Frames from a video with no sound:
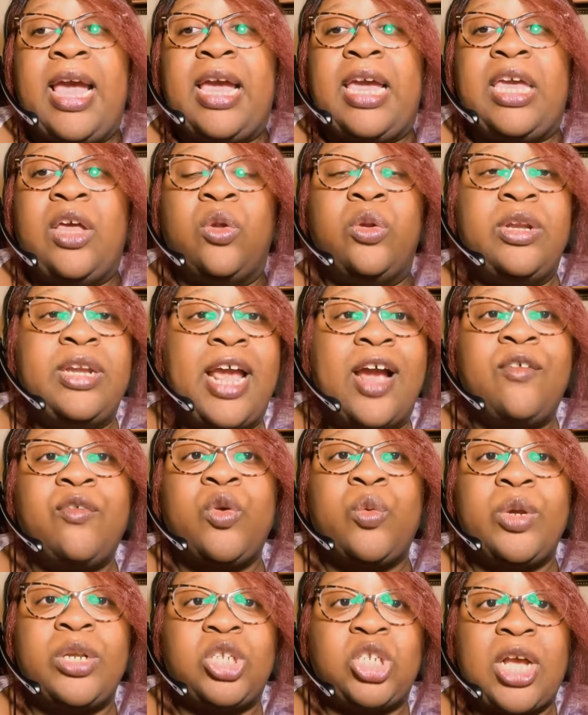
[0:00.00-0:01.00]
He'll
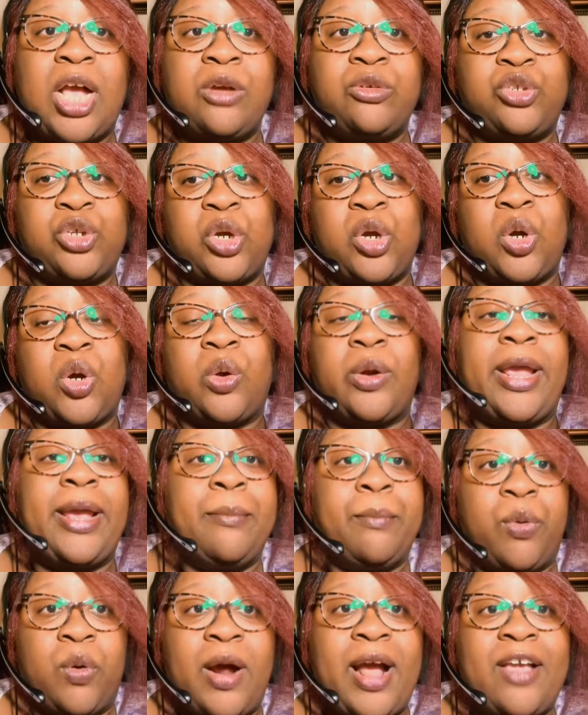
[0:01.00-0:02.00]
never reach out to her
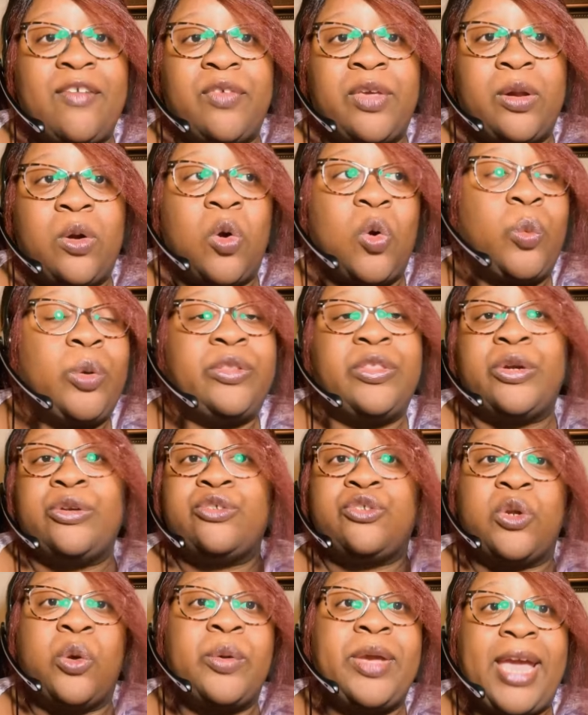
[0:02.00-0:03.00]
in private or when
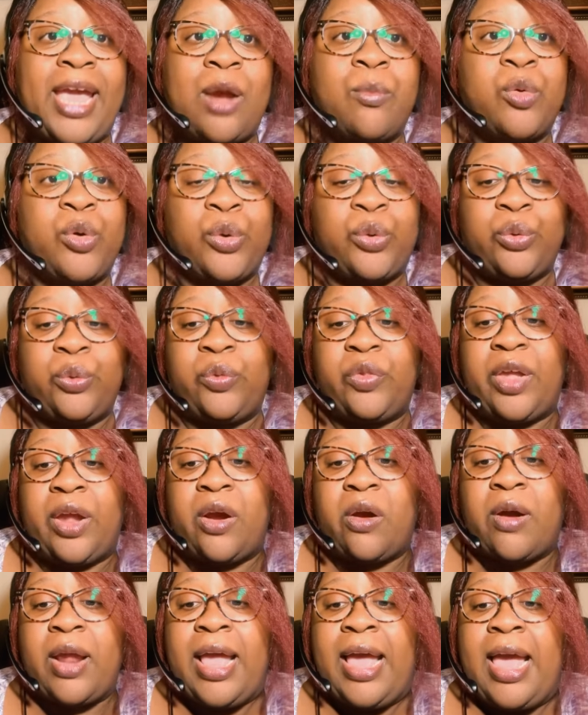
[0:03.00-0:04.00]
there's no camera crew
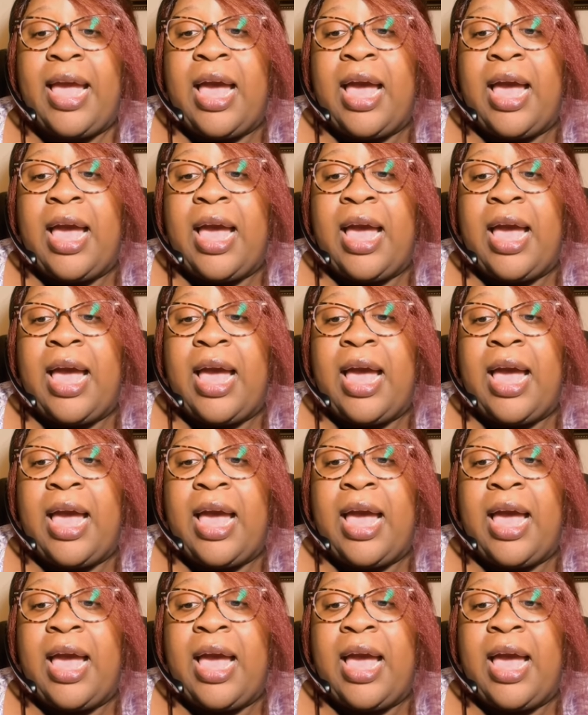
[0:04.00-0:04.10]
there.